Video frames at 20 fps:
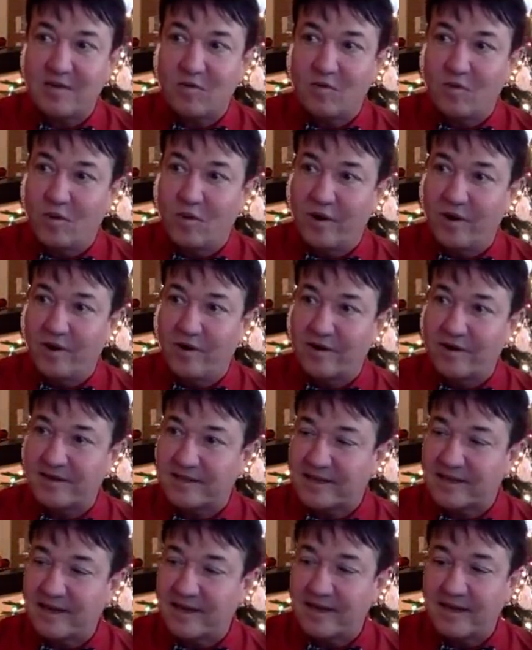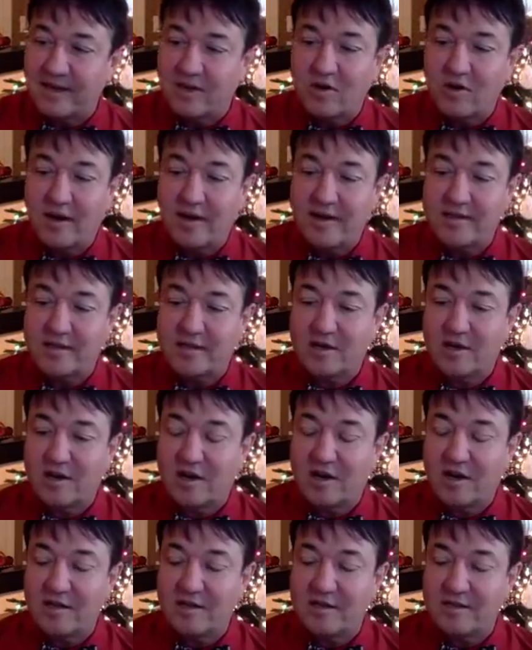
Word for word: of work to kind of quiet the cough.